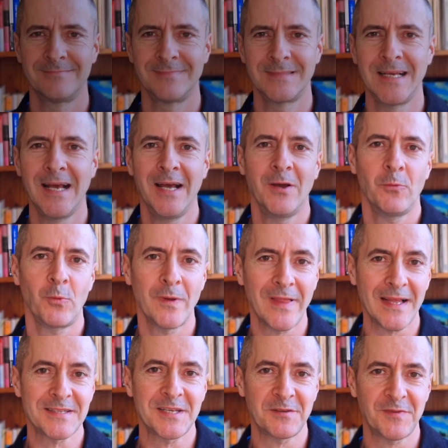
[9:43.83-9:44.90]
Thanks. Well,
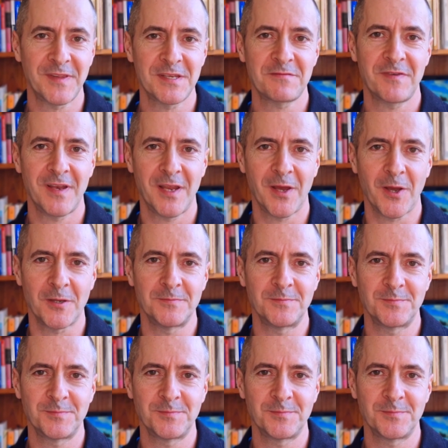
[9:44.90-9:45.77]
that's it for this video.